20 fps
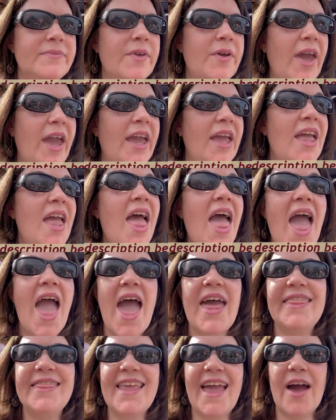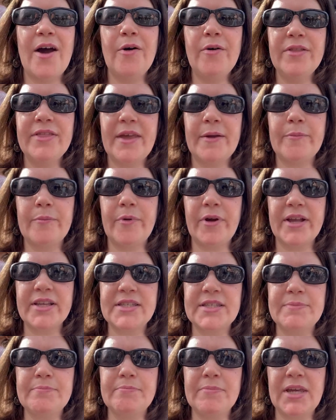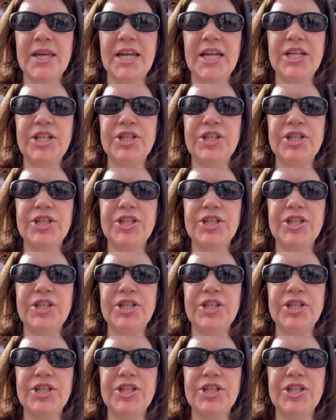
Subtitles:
Okay, and now that brings me